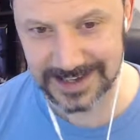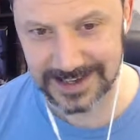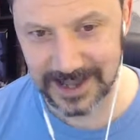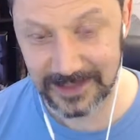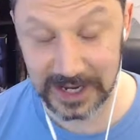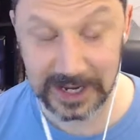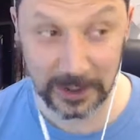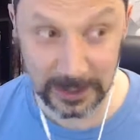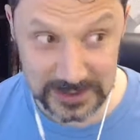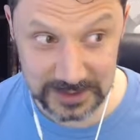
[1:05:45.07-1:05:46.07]
And then I
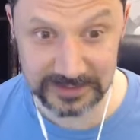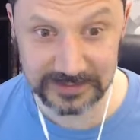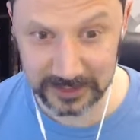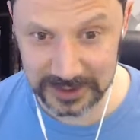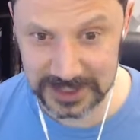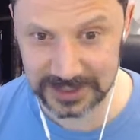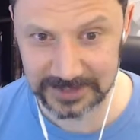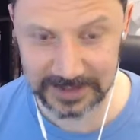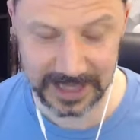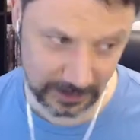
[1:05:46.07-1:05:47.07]
also
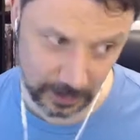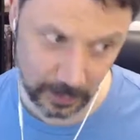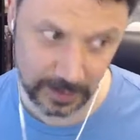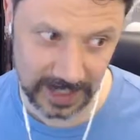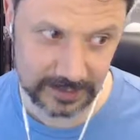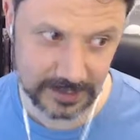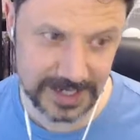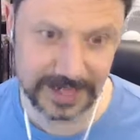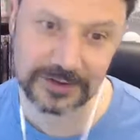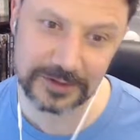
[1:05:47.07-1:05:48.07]
foolishly, at lower levels,
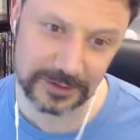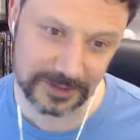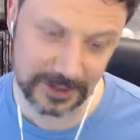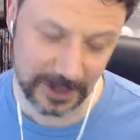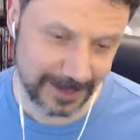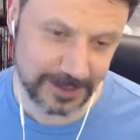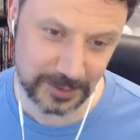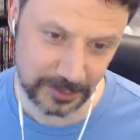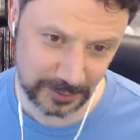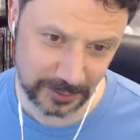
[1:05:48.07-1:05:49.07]
introduced an
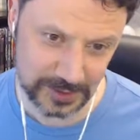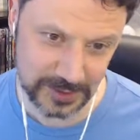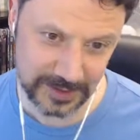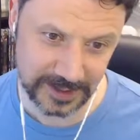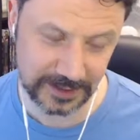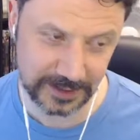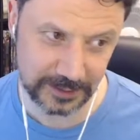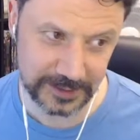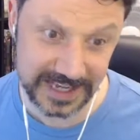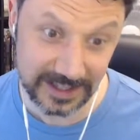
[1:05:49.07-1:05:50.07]
optional rule so they could
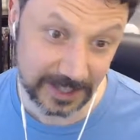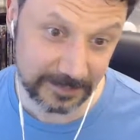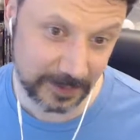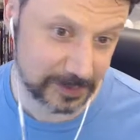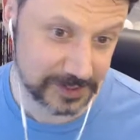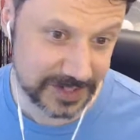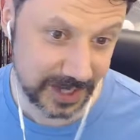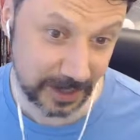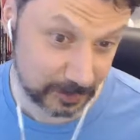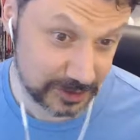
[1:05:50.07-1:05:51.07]
use healing potions to
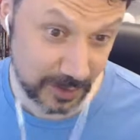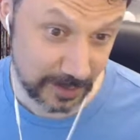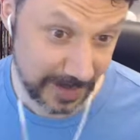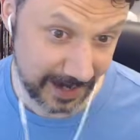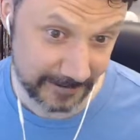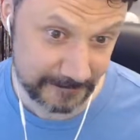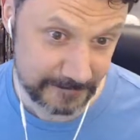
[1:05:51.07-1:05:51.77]
help restore mana.